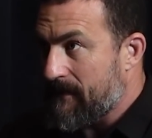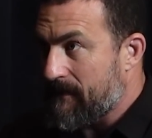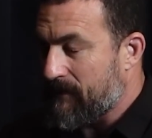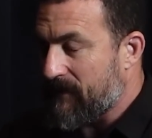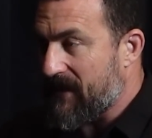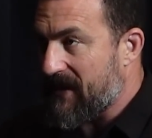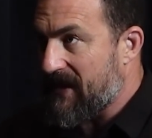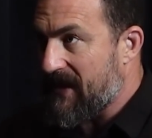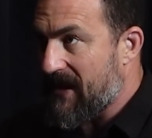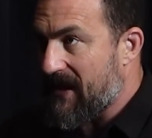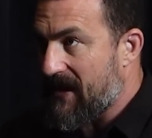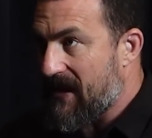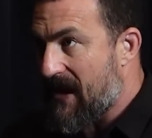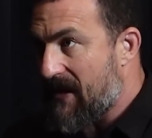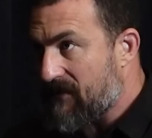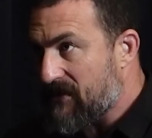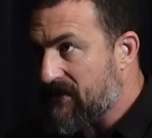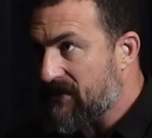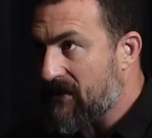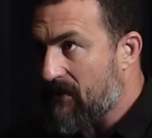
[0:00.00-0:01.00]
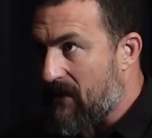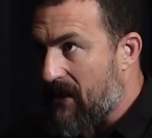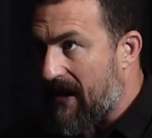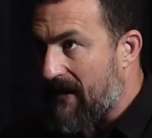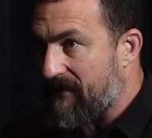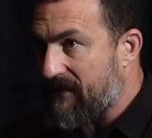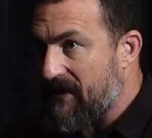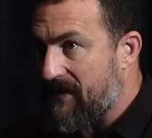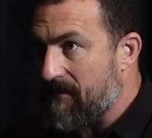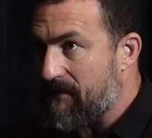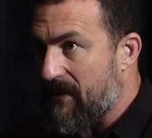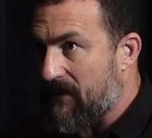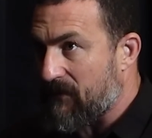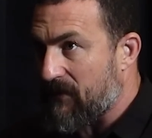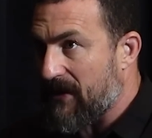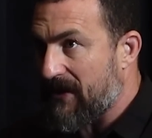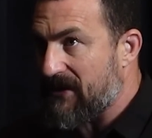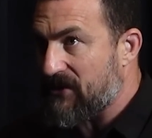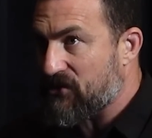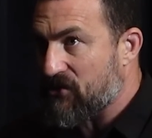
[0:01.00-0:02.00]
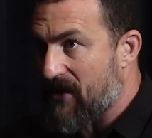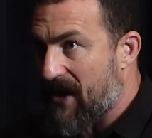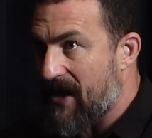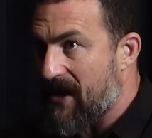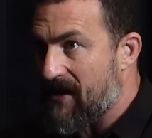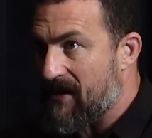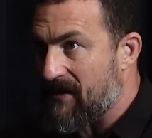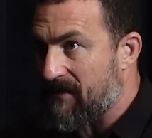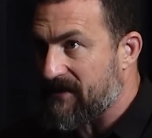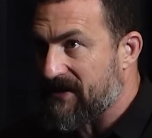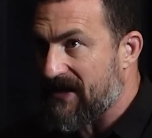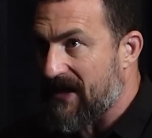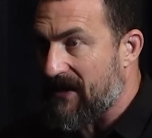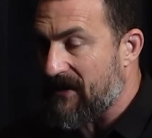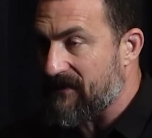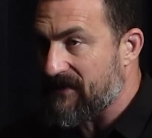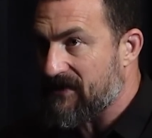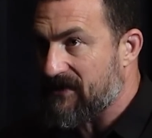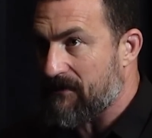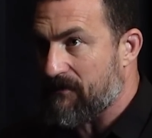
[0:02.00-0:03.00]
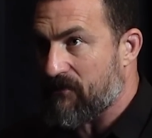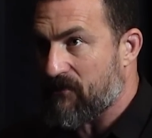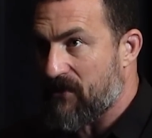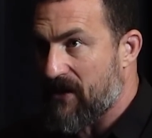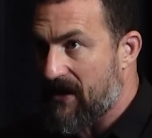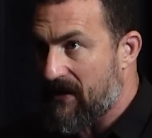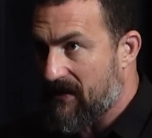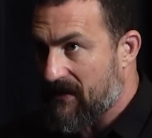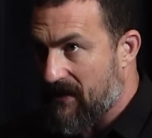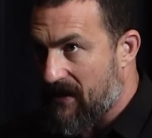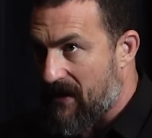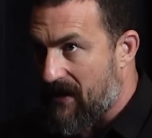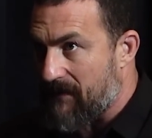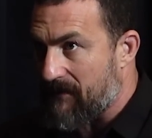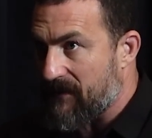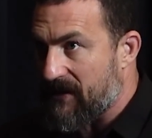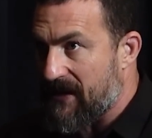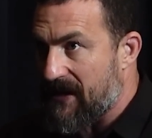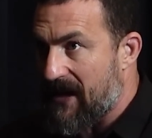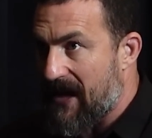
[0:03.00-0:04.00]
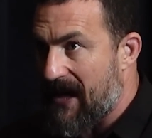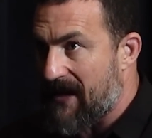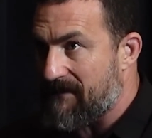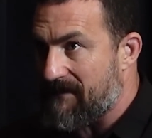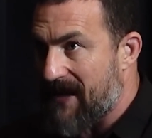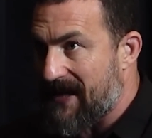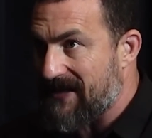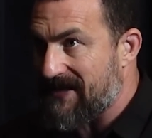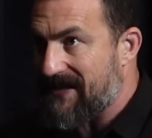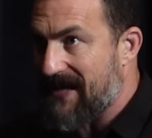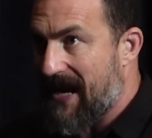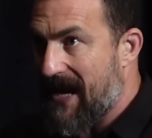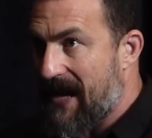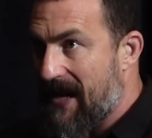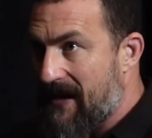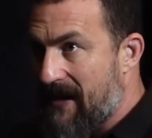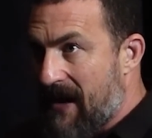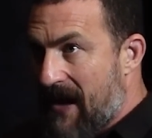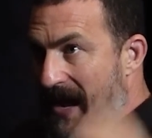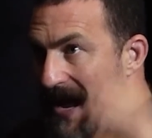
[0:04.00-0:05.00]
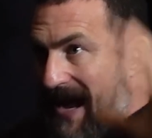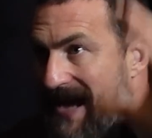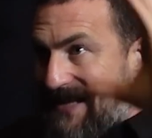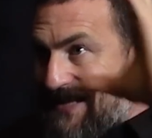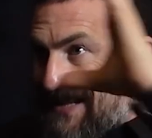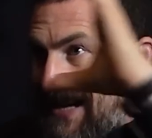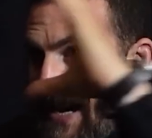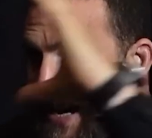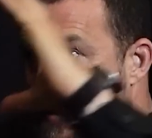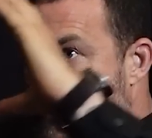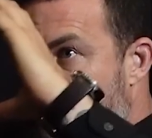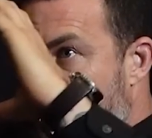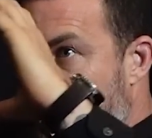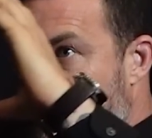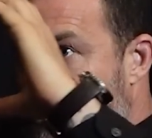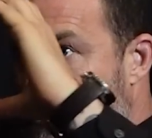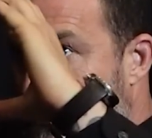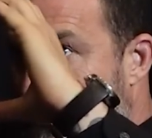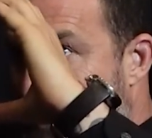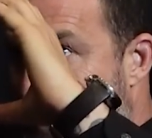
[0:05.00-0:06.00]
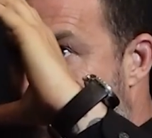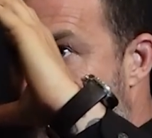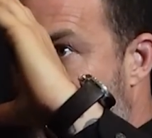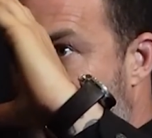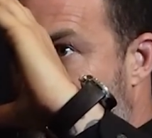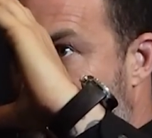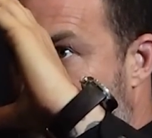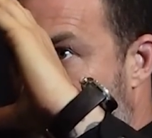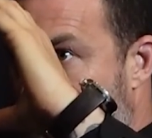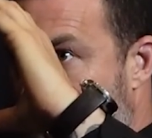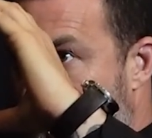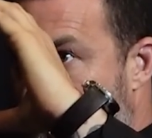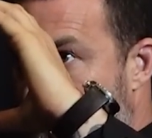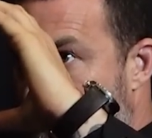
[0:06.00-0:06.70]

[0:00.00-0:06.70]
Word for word: blinking every so often, but really training themselves to breathe calmly and maintain a tight visual aperture.